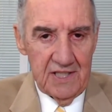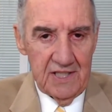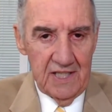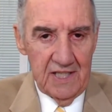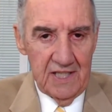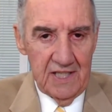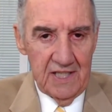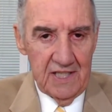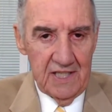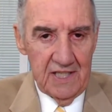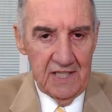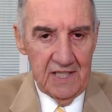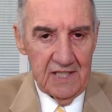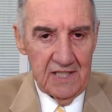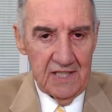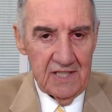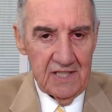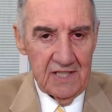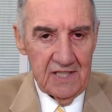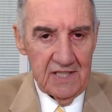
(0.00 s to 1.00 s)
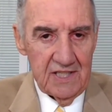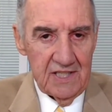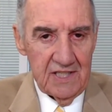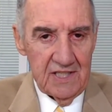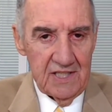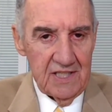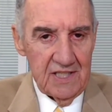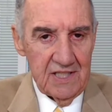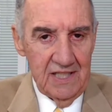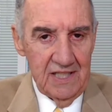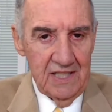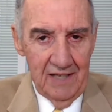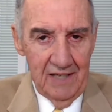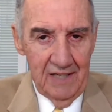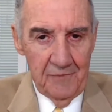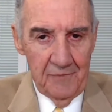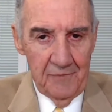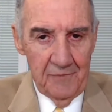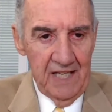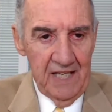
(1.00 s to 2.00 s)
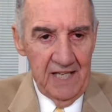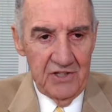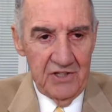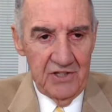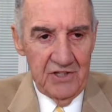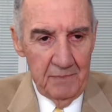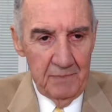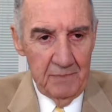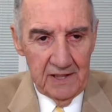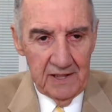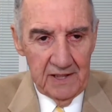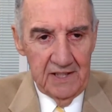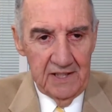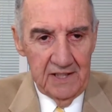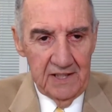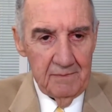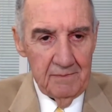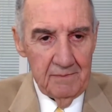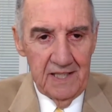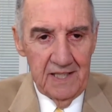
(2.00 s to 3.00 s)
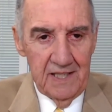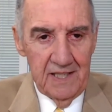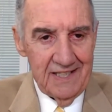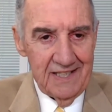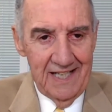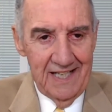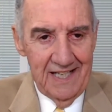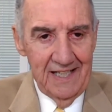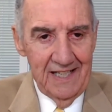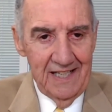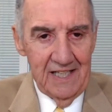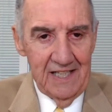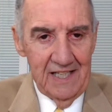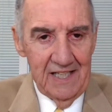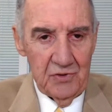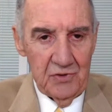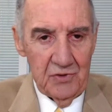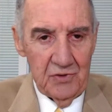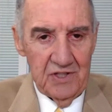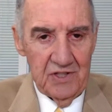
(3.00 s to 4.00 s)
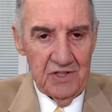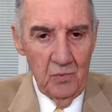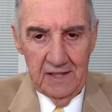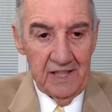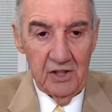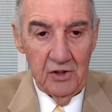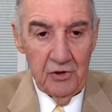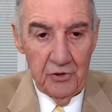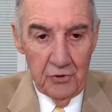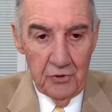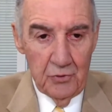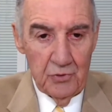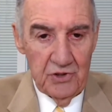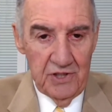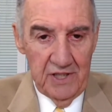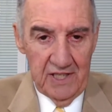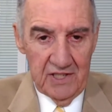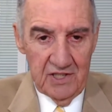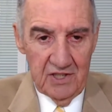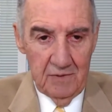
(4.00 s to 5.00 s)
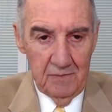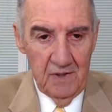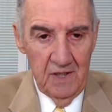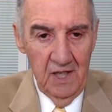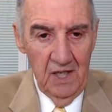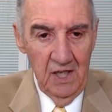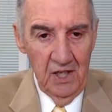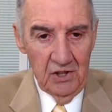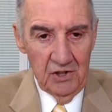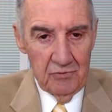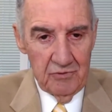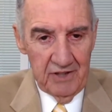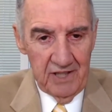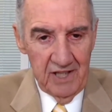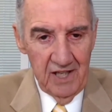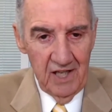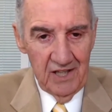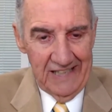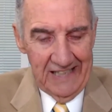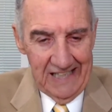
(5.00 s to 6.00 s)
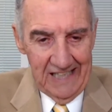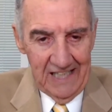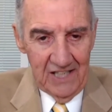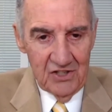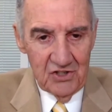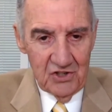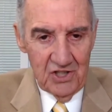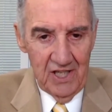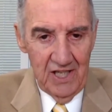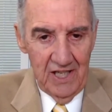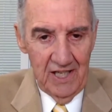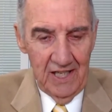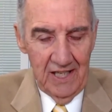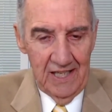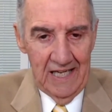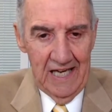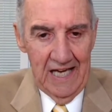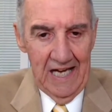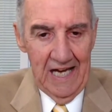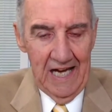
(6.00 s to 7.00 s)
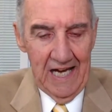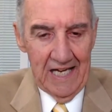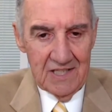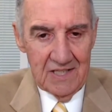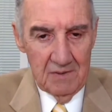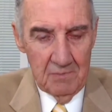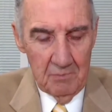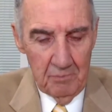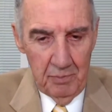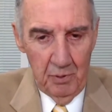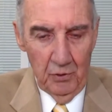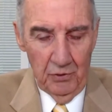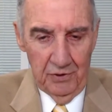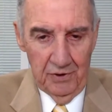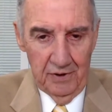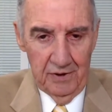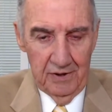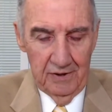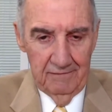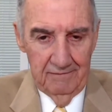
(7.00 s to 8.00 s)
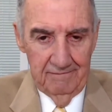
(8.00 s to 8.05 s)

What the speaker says: is the ability to maintain a daily interest in one's work, to have a chronic enthusiasm, to regard each day as important."